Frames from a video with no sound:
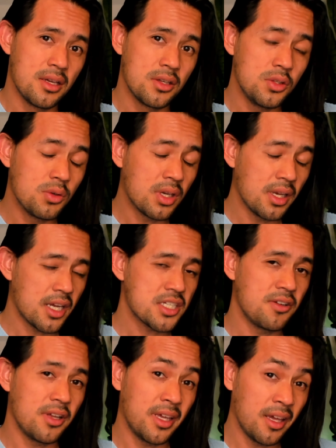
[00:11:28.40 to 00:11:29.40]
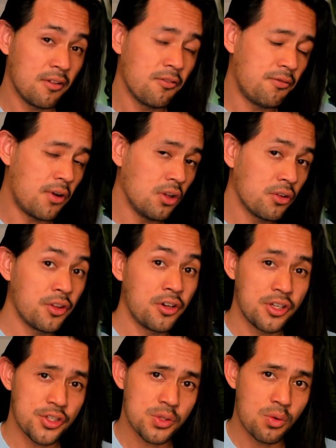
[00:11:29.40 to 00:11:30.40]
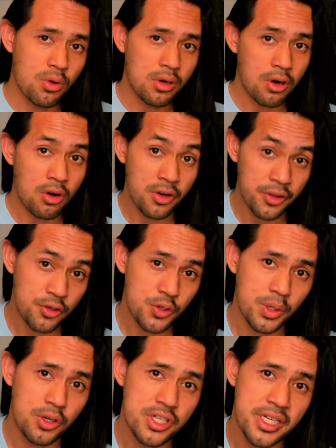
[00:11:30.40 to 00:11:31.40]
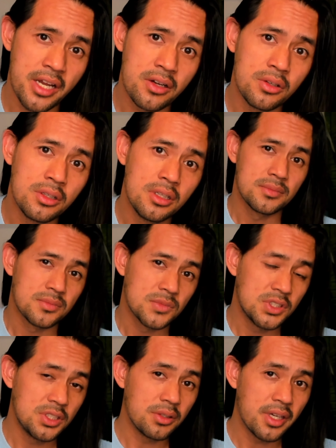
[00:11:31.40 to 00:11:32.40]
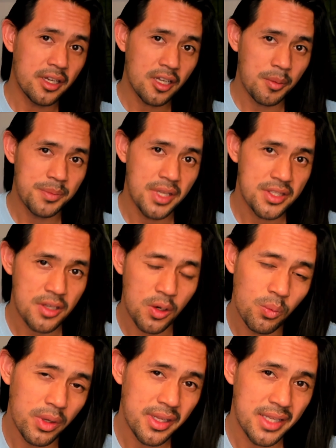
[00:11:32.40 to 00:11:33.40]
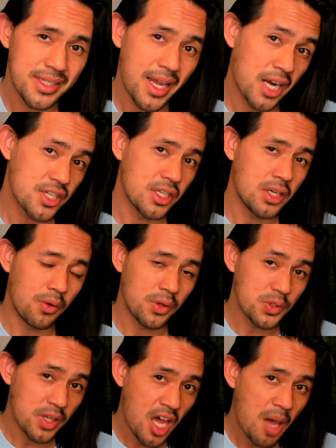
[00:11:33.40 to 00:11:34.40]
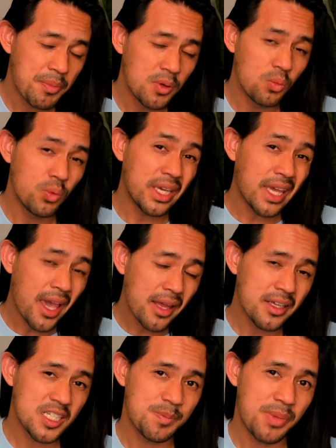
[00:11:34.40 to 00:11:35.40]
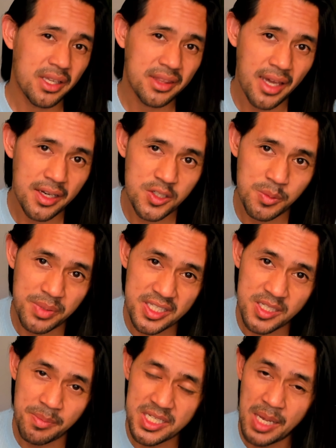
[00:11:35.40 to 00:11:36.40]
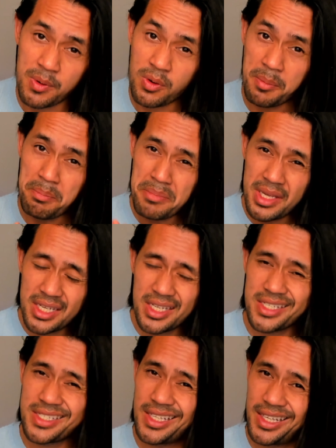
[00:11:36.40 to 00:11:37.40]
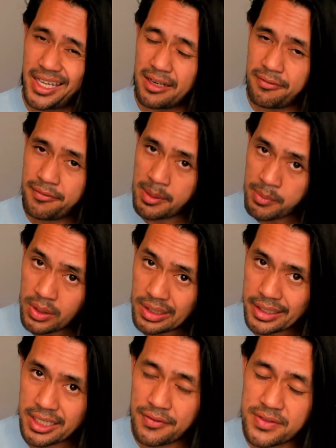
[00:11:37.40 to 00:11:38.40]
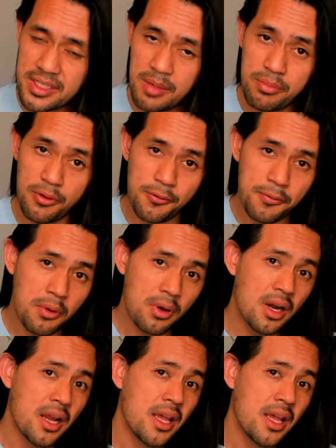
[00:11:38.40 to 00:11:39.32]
you can actually, again, follow their Discord or their Twitter channel to get updates on when that's actually going to happen. We can expect that to be sometime around mid to late February, like I've said before.